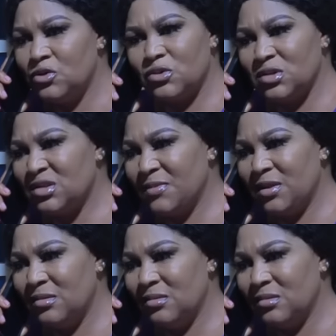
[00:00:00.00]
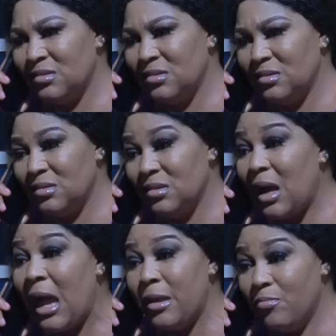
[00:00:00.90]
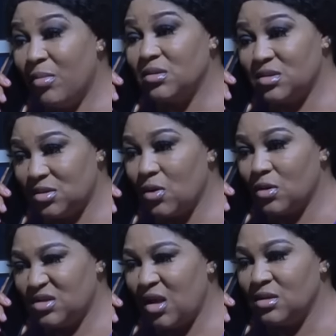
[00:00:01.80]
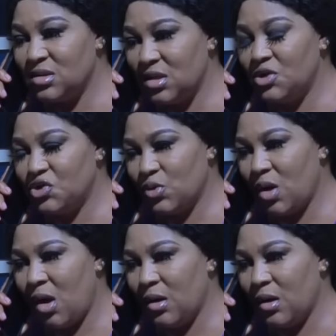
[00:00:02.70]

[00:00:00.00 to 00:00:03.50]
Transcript: Trust me, I must talk sense into her.